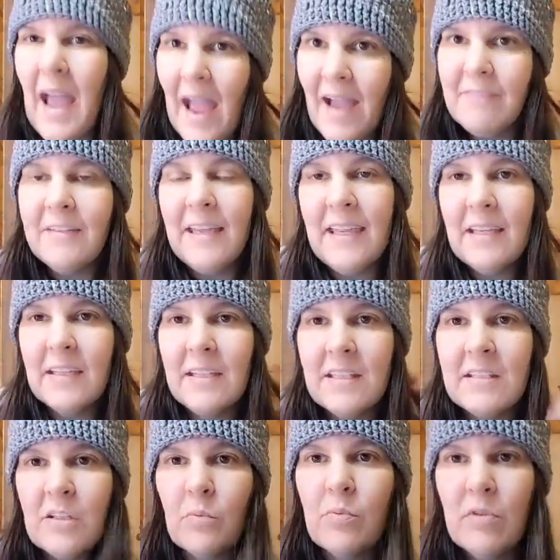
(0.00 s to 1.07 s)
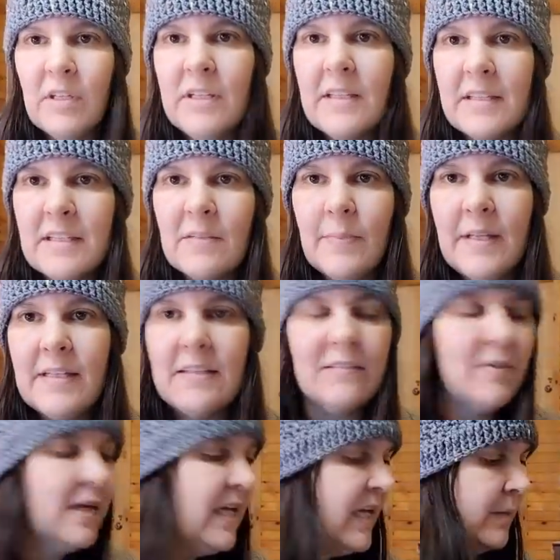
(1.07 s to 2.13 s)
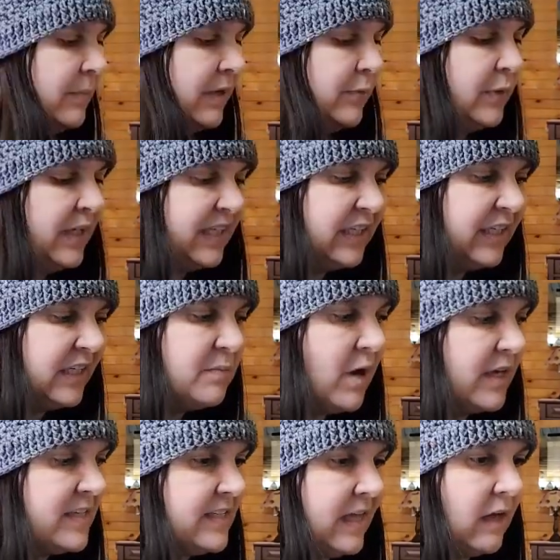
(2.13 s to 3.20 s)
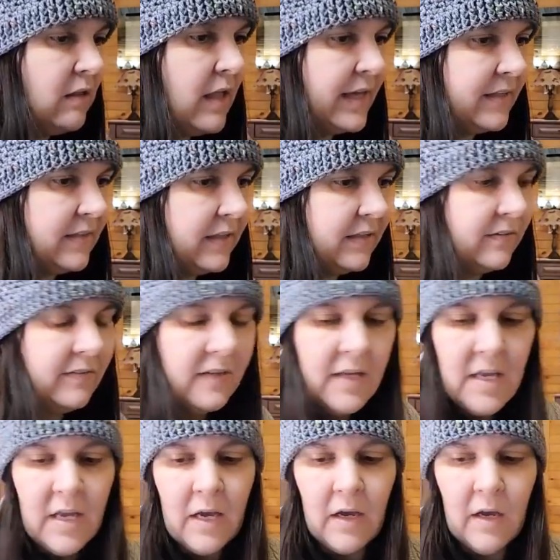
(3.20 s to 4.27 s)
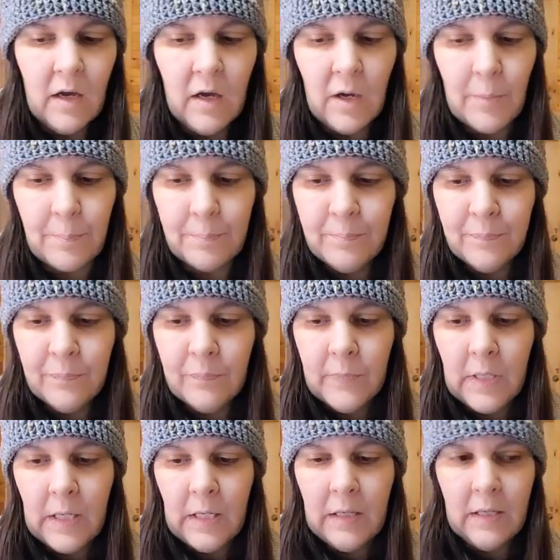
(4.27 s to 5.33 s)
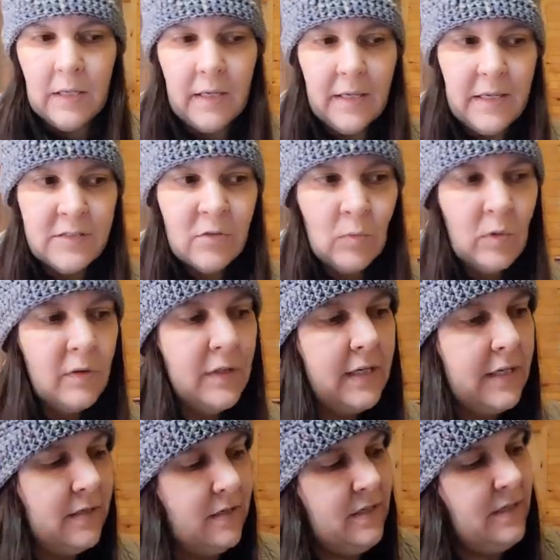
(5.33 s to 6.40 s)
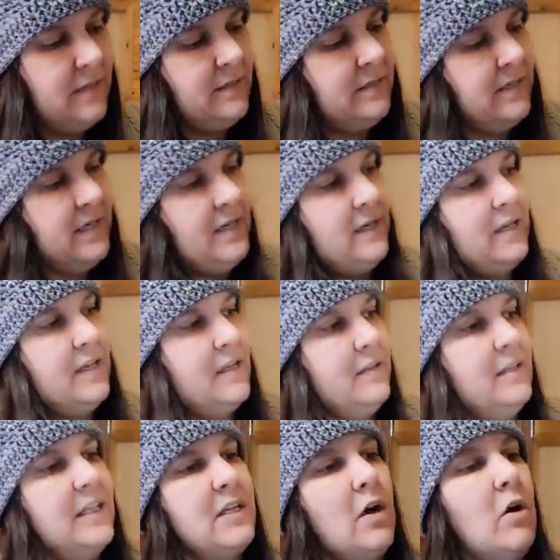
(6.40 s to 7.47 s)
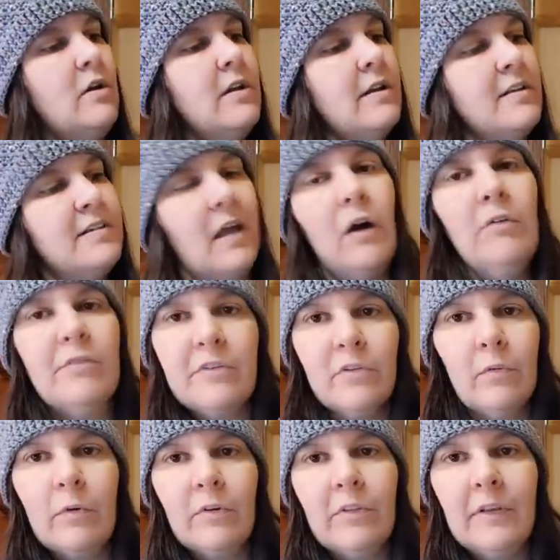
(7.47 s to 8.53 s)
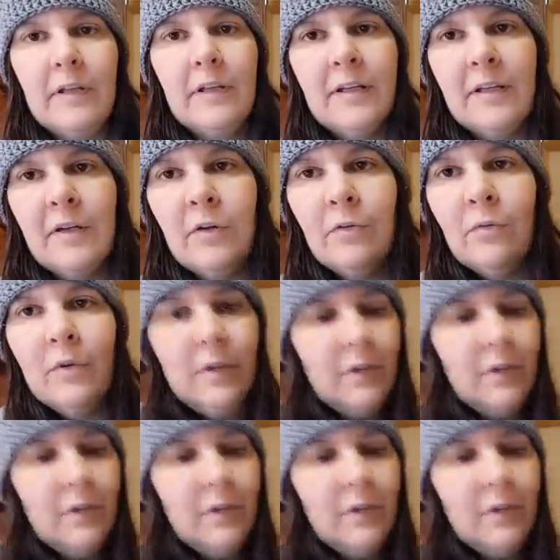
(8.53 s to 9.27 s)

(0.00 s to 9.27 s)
Afghan kits are pretty expensive. But when you get them on sale like this, um, it's really, it, it, the yarn itself is worth it, you know?